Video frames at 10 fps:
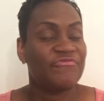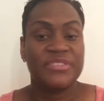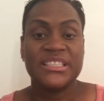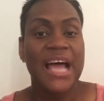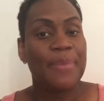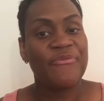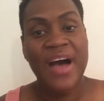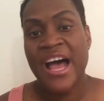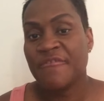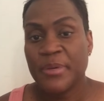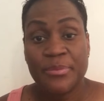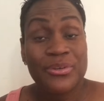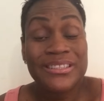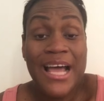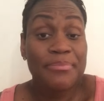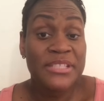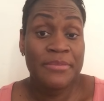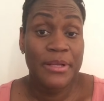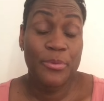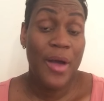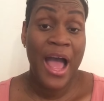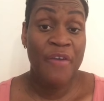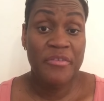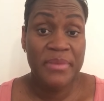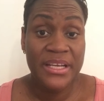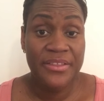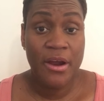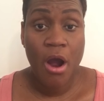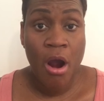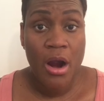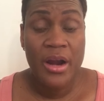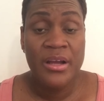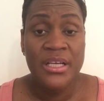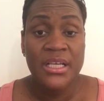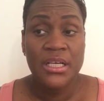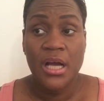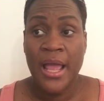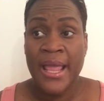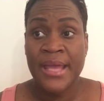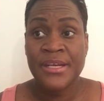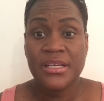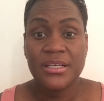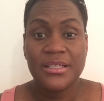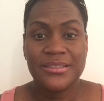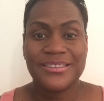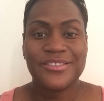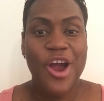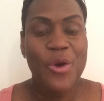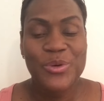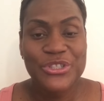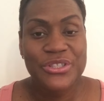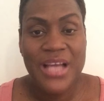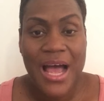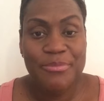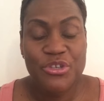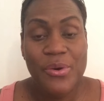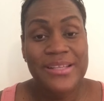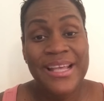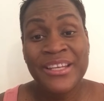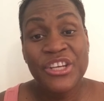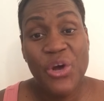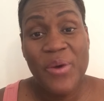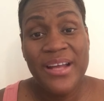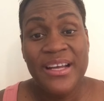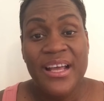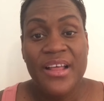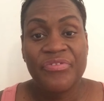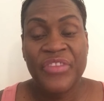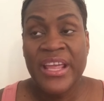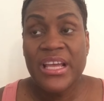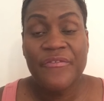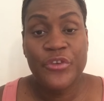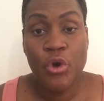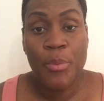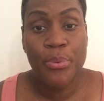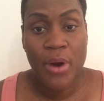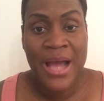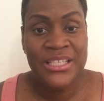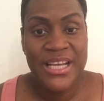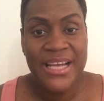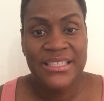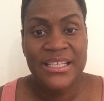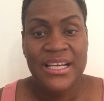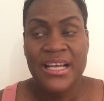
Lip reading: the top 5 people, the top 10 people, however many there are, and start with your top choice. And you know what? Think of your project